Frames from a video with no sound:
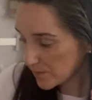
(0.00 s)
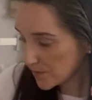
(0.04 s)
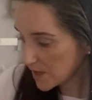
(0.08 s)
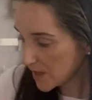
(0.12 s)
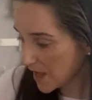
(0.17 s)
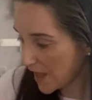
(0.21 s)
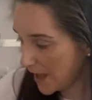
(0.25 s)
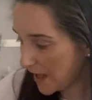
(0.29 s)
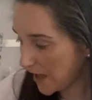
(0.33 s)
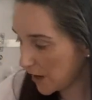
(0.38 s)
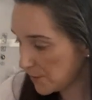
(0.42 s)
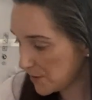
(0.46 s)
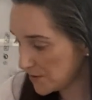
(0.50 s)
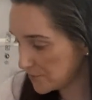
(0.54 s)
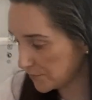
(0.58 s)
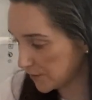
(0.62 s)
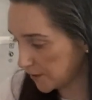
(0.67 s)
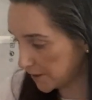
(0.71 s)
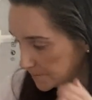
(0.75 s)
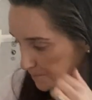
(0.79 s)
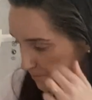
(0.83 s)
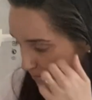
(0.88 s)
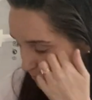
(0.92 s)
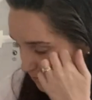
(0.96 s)
However,
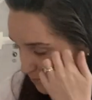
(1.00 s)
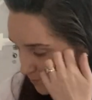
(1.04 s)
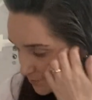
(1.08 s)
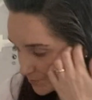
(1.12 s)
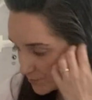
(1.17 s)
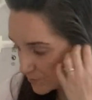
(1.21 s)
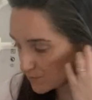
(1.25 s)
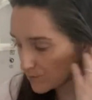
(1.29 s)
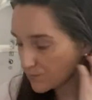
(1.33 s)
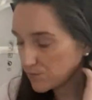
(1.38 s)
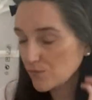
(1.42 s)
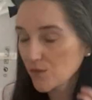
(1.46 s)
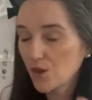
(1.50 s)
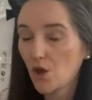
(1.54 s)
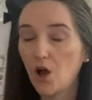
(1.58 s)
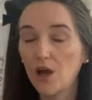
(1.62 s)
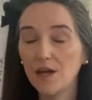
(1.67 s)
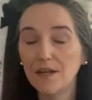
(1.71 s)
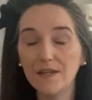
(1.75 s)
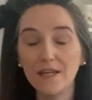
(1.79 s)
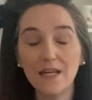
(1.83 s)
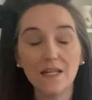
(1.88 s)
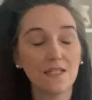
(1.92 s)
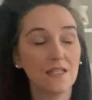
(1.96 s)
I
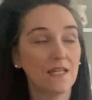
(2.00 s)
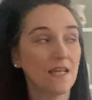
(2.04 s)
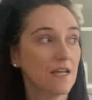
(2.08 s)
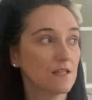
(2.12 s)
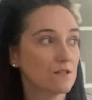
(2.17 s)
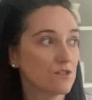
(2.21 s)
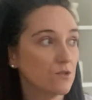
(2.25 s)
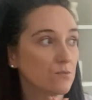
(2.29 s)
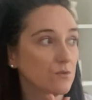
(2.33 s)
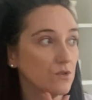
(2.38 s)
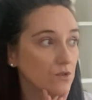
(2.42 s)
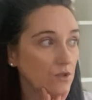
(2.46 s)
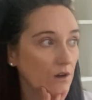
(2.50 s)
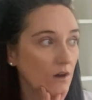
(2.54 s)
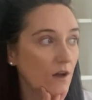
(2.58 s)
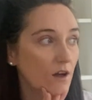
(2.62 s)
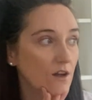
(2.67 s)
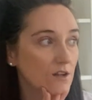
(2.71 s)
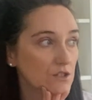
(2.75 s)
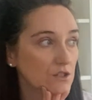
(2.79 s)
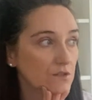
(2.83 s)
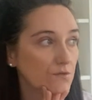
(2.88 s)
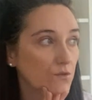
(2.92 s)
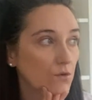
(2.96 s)
need to get some new
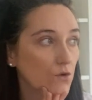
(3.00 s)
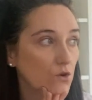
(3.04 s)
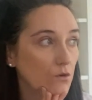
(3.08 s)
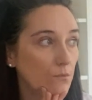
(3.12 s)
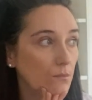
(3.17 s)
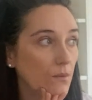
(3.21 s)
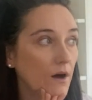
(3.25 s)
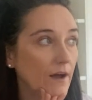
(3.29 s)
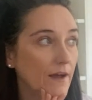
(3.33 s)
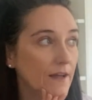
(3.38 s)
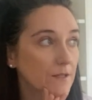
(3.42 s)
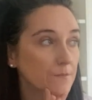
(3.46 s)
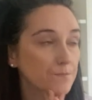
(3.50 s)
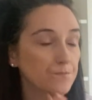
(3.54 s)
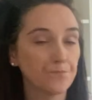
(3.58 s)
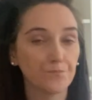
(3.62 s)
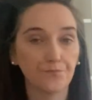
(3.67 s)
curtains for my